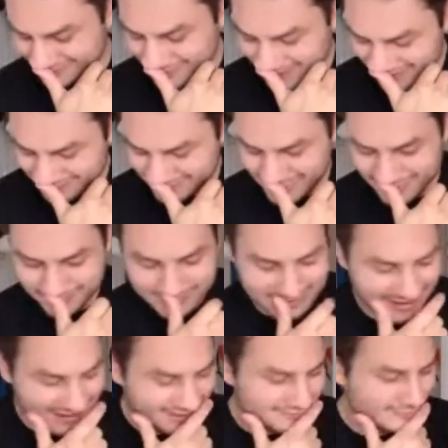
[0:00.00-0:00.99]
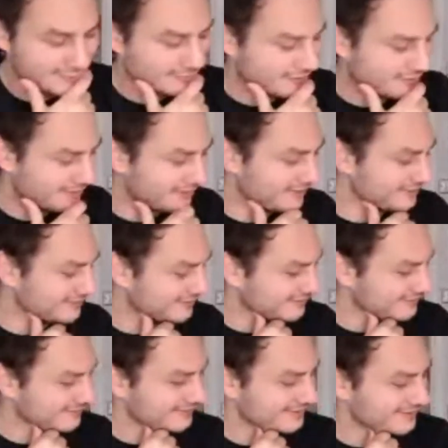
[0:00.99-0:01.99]
Well, I'm glad
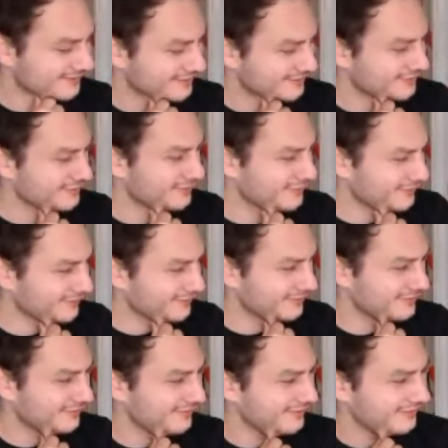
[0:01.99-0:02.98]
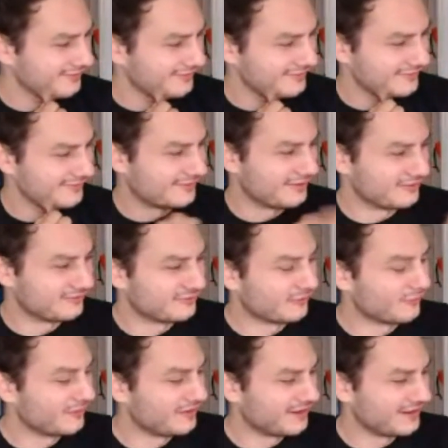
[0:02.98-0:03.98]
you're
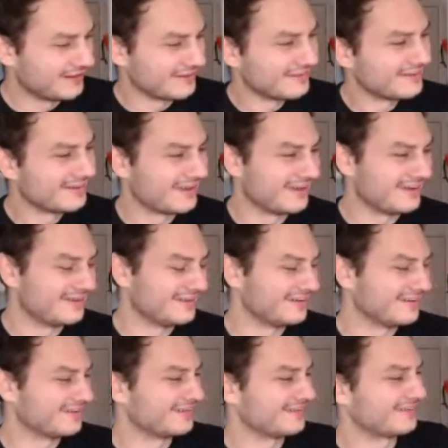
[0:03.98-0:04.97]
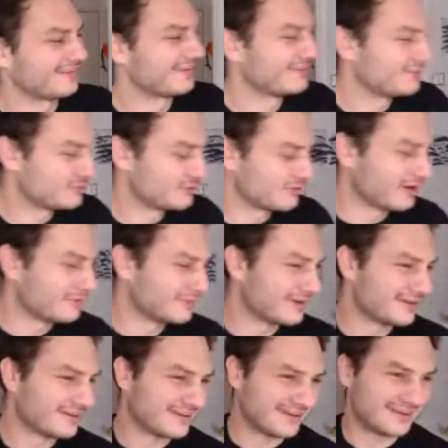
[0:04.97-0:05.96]
avoiding any
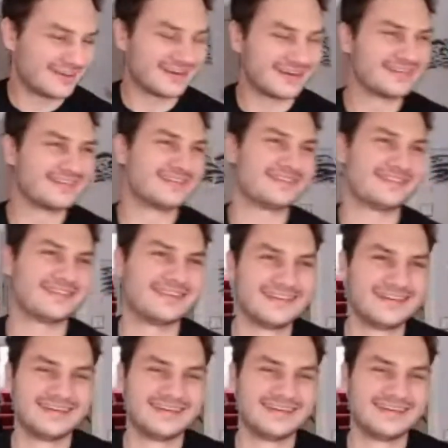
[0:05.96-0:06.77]
drama, I guess.